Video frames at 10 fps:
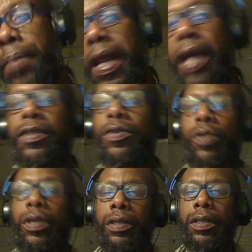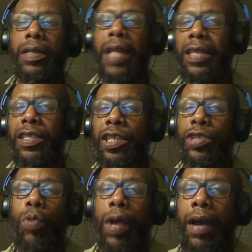but that's
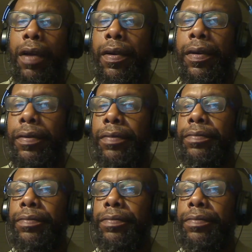just what I heard.